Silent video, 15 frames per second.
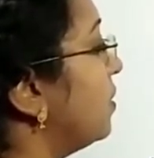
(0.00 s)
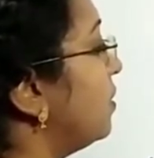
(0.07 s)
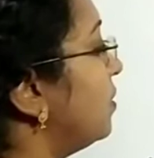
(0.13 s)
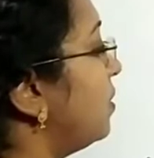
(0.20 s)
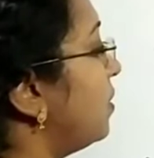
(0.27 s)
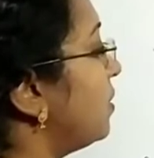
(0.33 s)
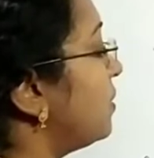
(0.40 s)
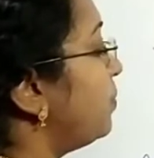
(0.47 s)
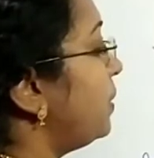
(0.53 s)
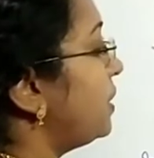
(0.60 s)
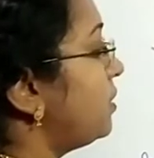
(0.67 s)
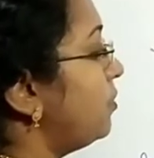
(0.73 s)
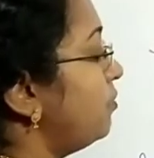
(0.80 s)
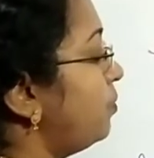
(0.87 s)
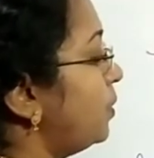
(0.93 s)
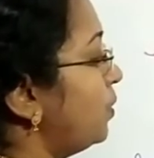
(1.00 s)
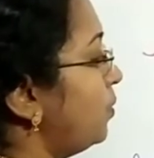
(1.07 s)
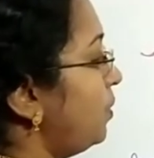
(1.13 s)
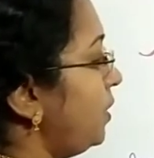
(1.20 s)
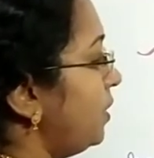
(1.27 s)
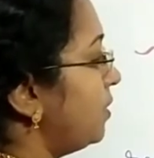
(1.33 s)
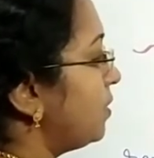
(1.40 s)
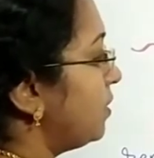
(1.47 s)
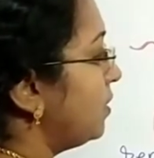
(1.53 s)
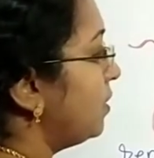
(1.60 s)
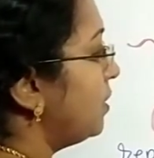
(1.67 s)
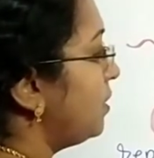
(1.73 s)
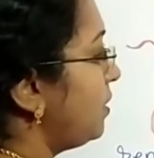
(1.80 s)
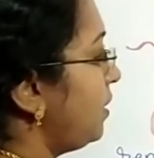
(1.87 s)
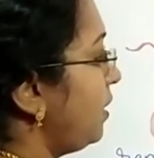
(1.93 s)
The respective proteins, in
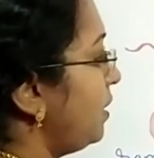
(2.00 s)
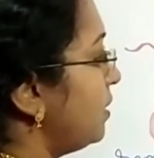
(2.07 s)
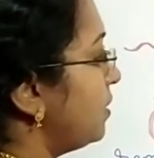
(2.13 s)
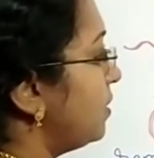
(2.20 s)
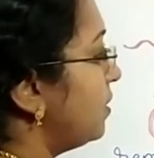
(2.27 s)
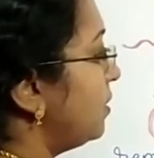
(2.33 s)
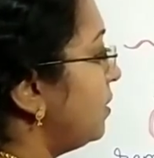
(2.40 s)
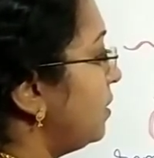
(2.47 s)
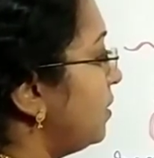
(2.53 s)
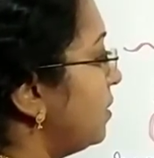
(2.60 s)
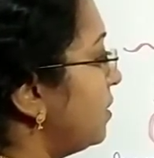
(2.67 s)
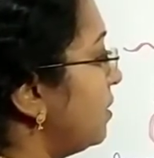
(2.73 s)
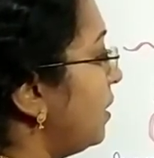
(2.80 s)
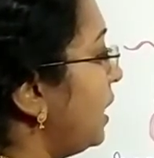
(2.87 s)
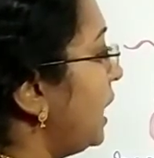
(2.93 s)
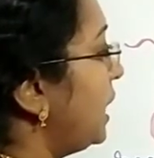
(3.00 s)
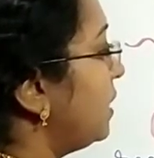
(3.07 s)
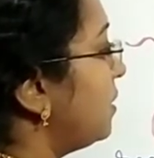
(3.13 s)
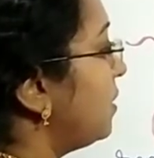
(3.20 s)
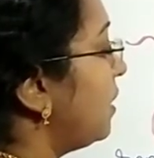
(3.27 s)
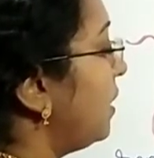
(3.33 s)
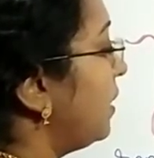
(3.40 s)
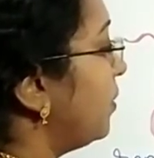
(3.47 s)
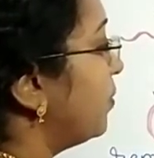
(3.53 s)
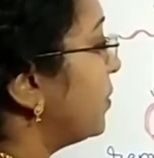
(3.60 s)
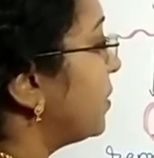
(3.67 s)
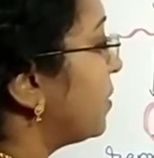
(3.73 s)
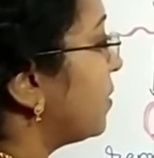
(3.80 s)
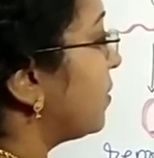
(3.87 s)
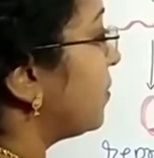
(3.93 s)
this case, it is the
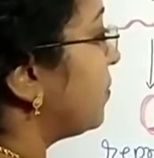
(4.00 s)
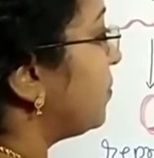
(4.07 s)
enzymes.